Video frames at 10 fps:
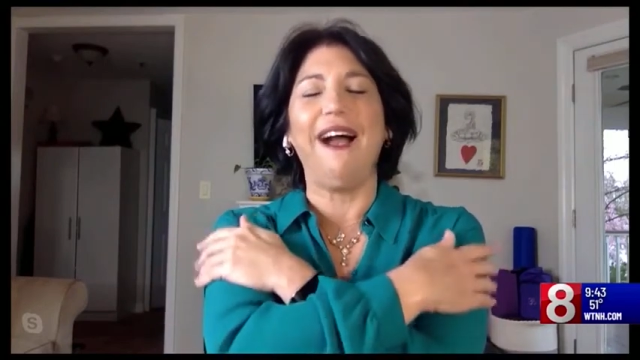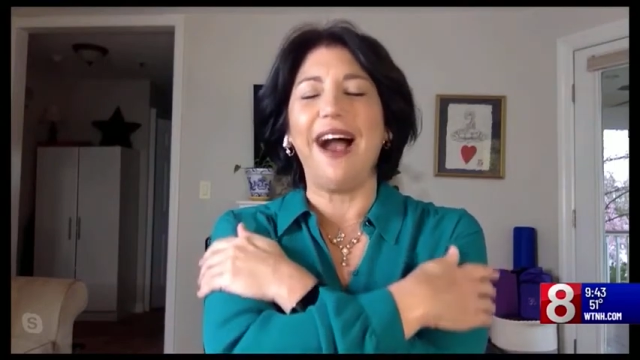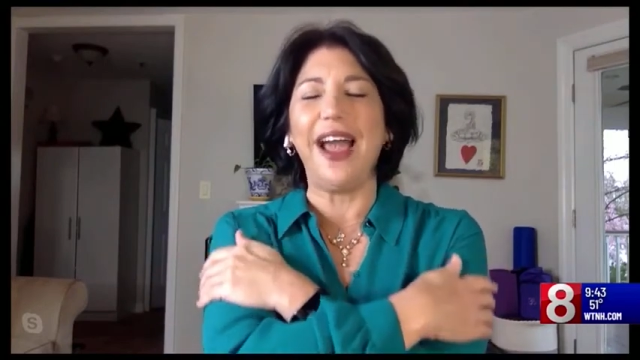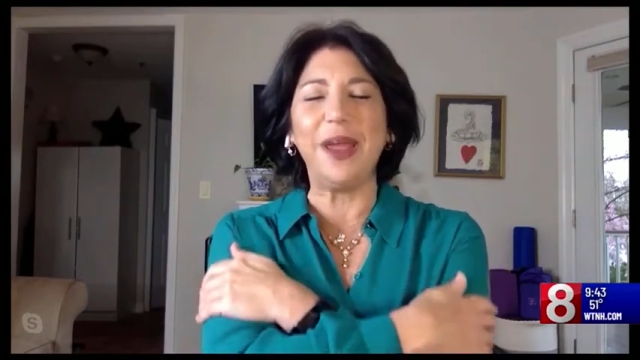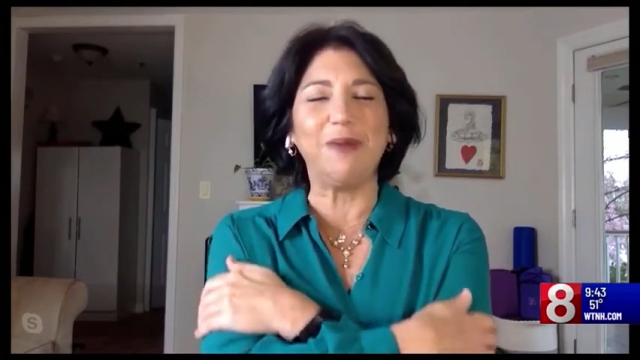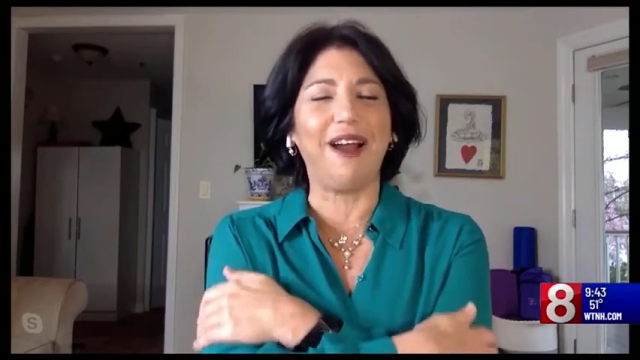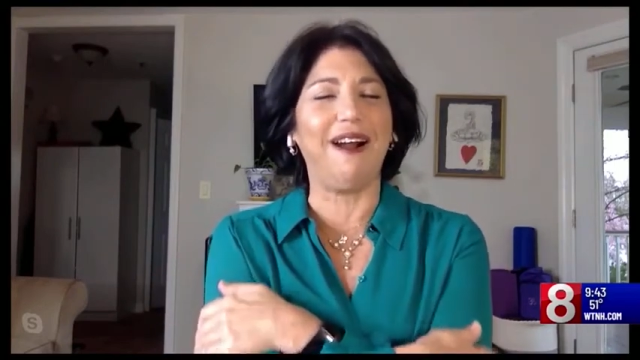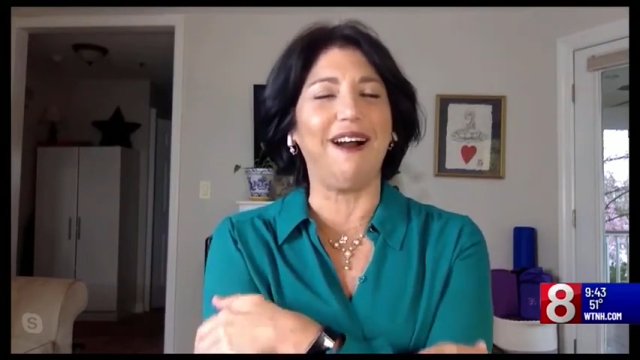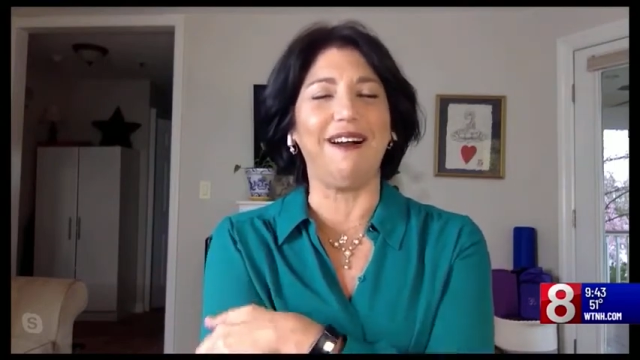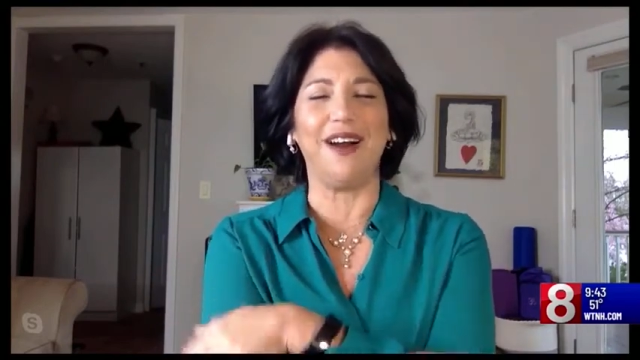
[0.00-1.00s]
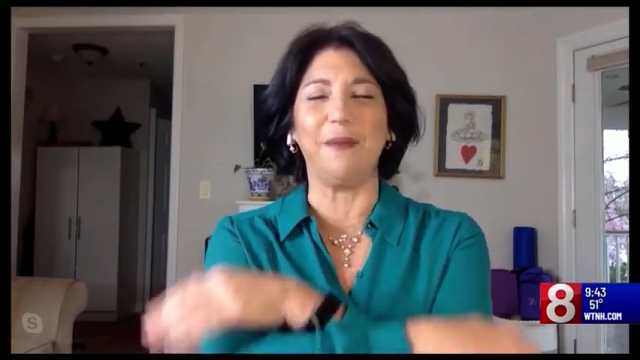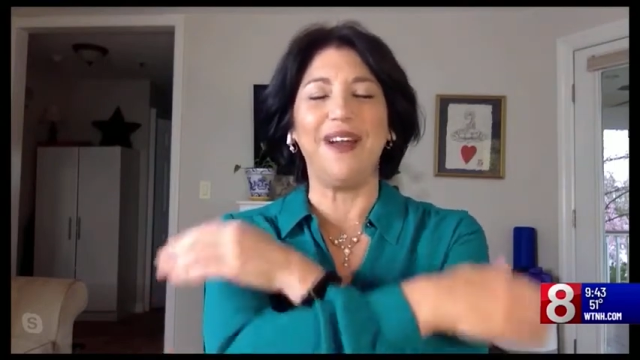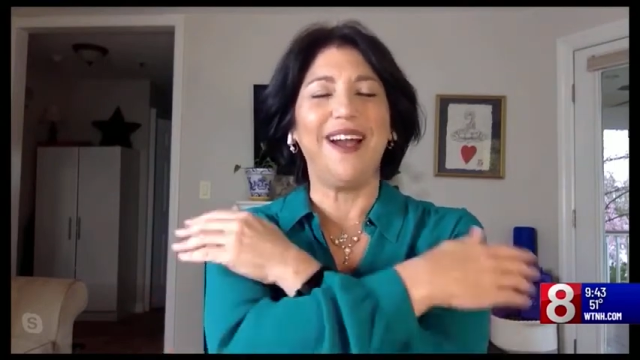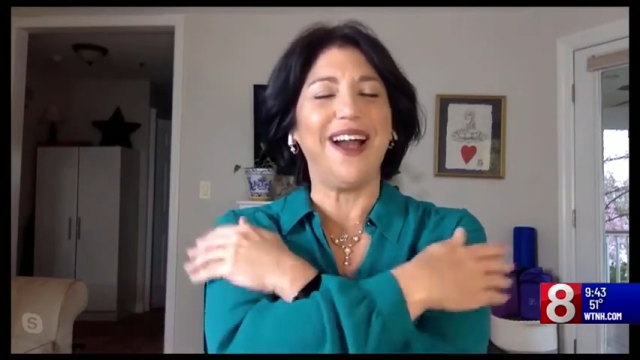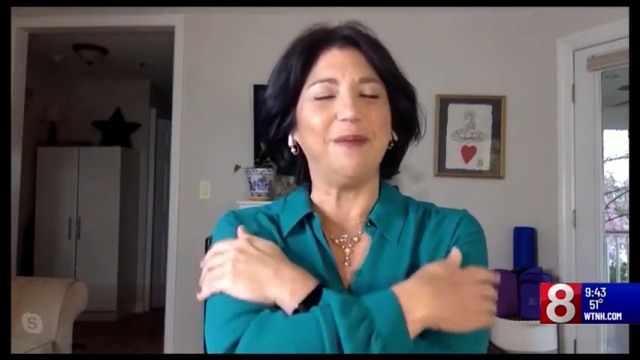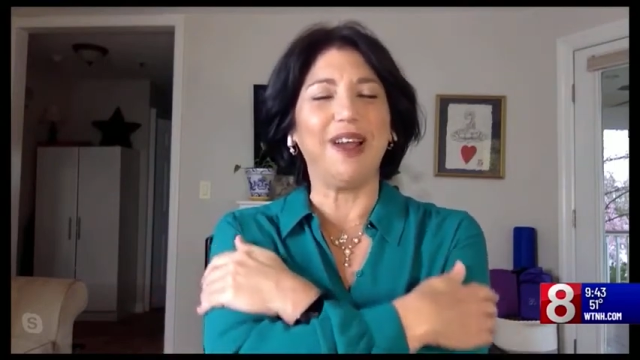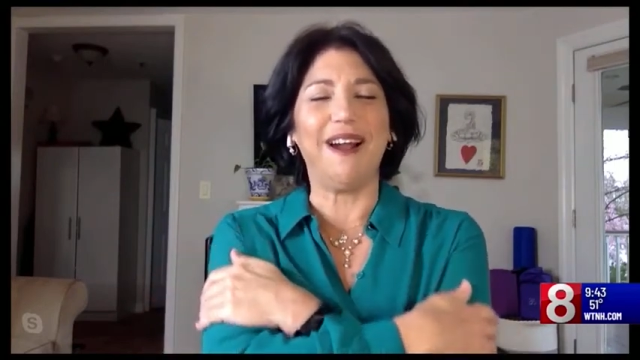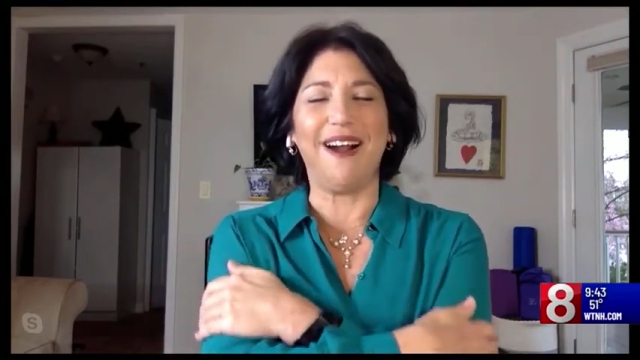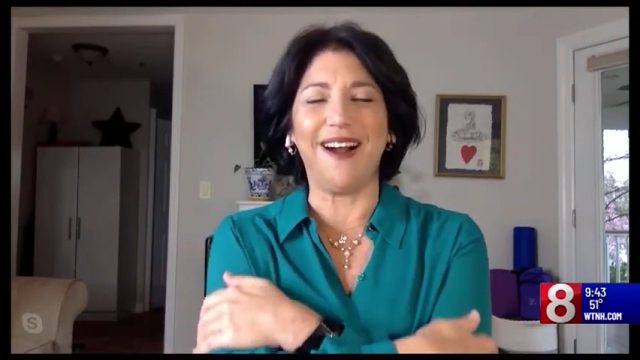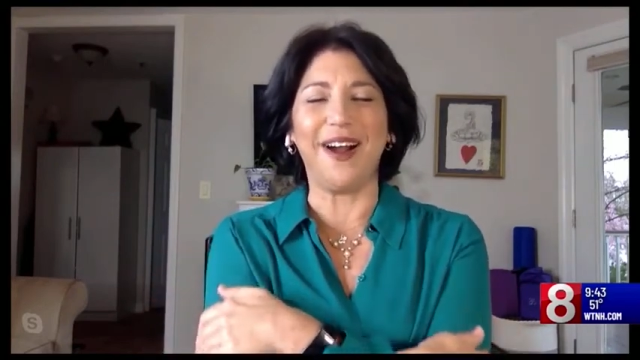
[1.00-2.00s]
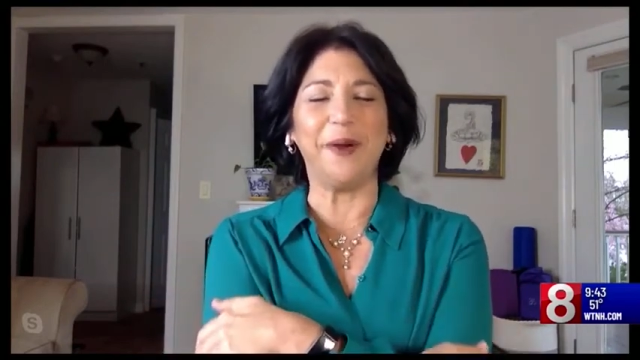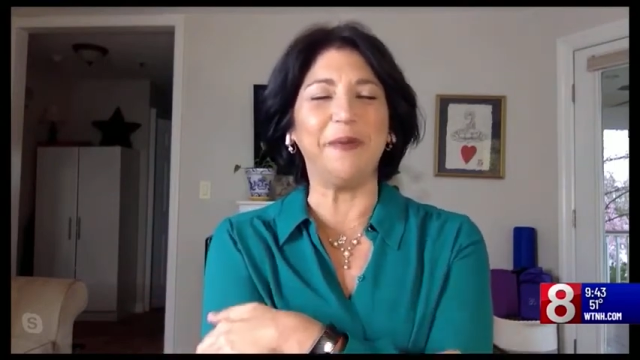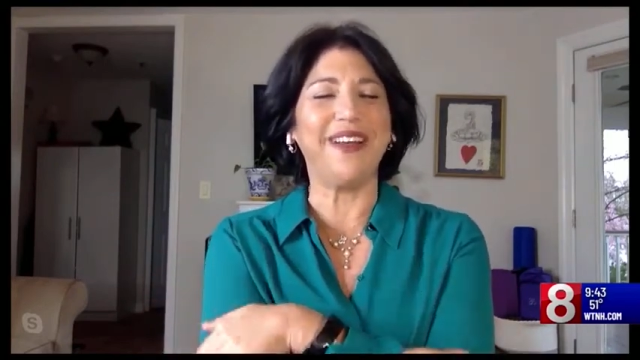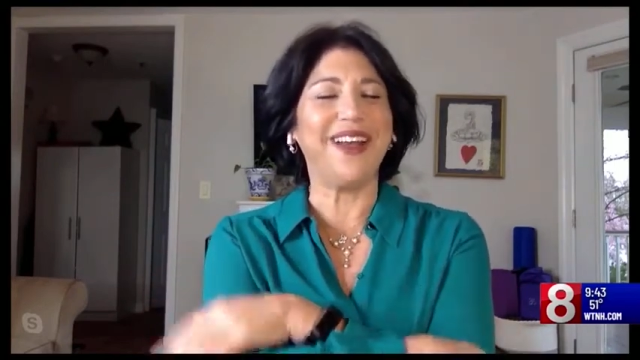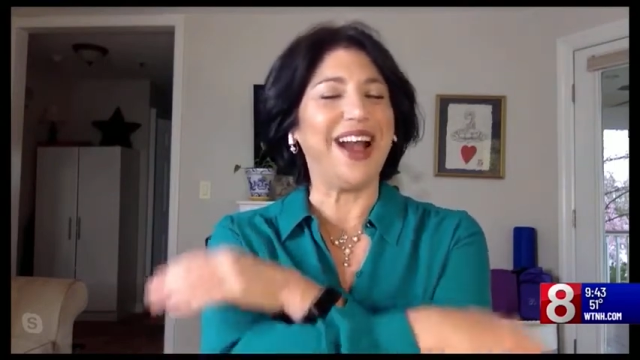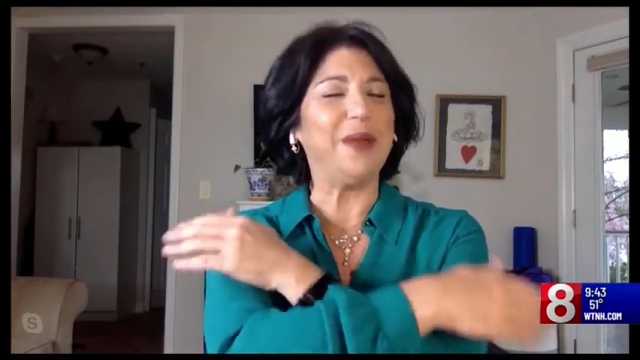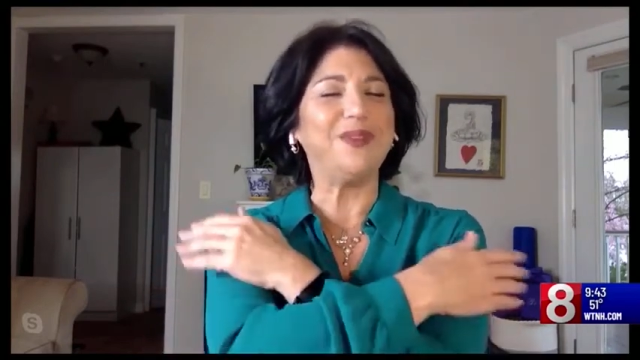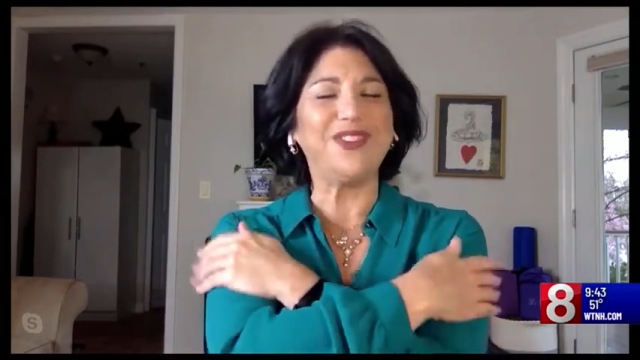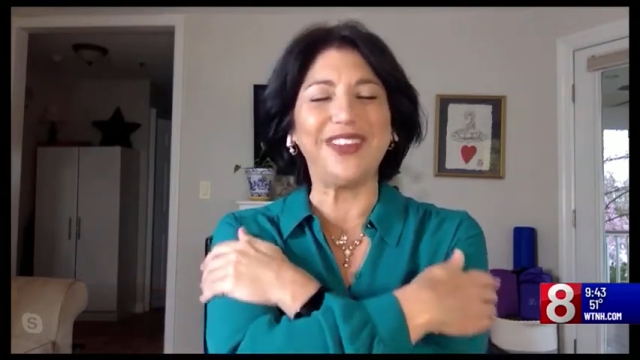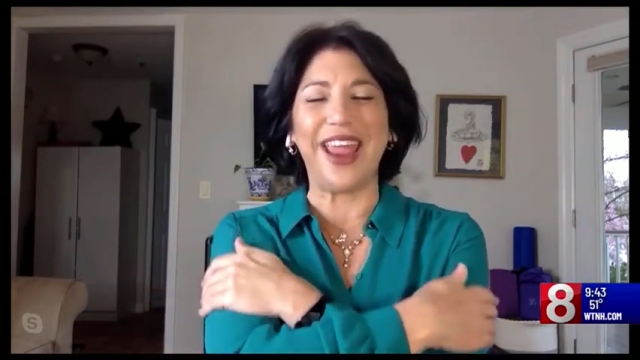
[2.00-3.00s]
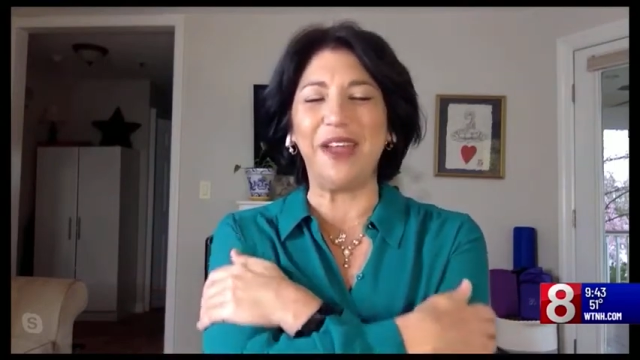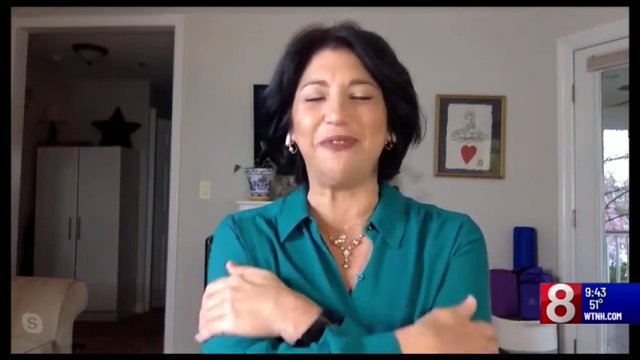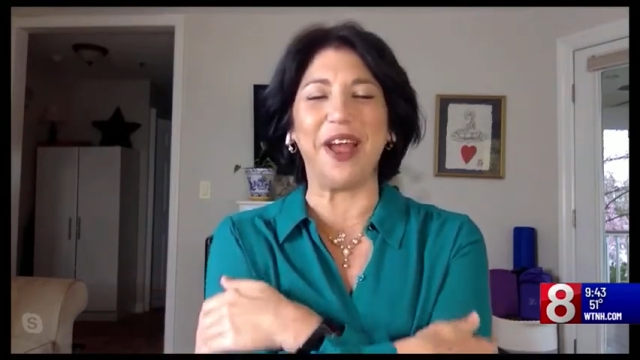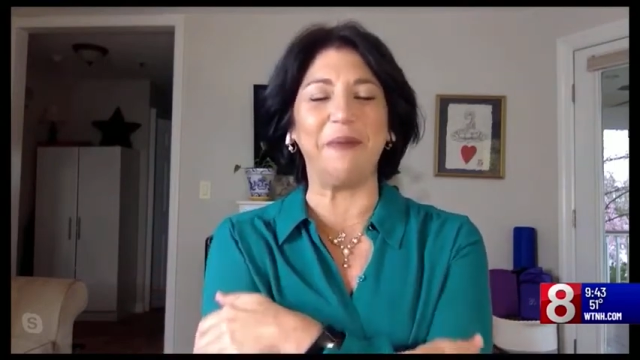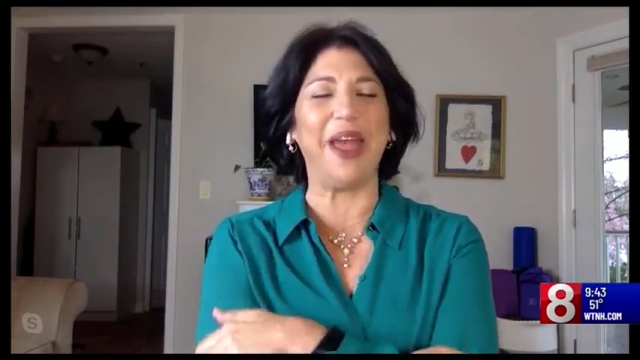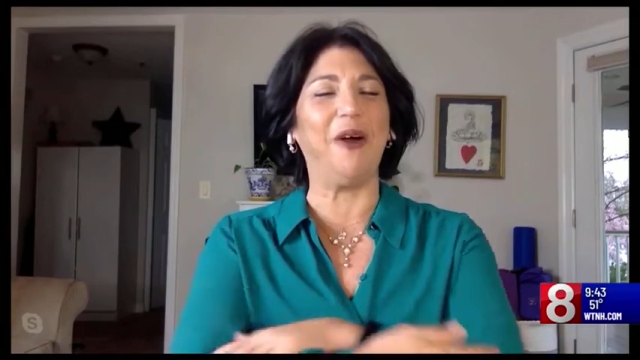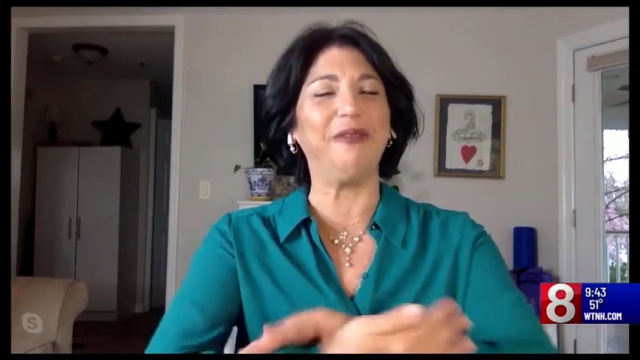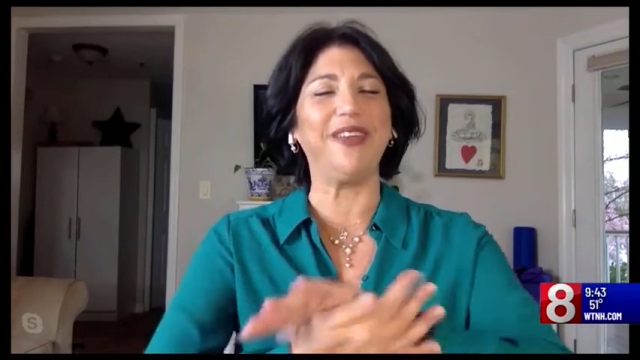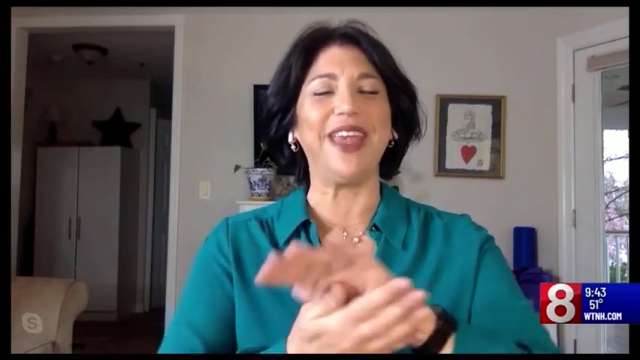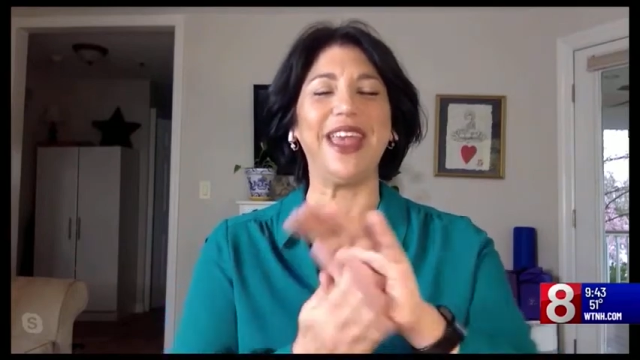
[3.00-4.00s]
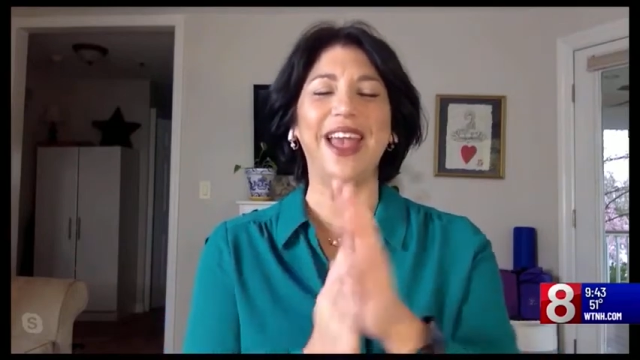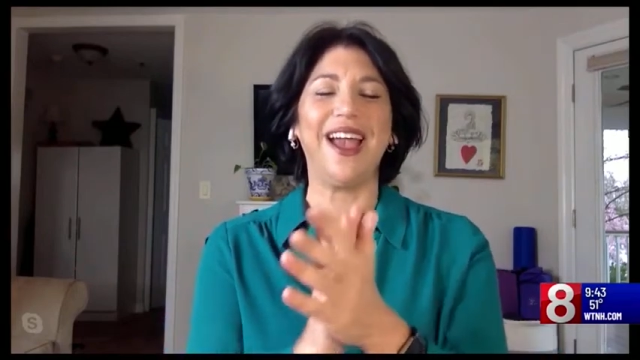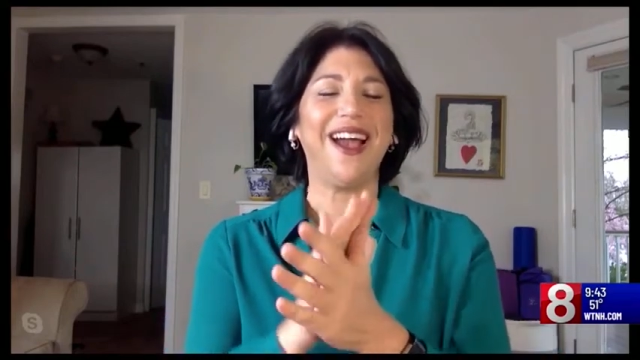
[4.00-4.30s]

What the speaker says: I am calm, I'm safe, I'm healthy,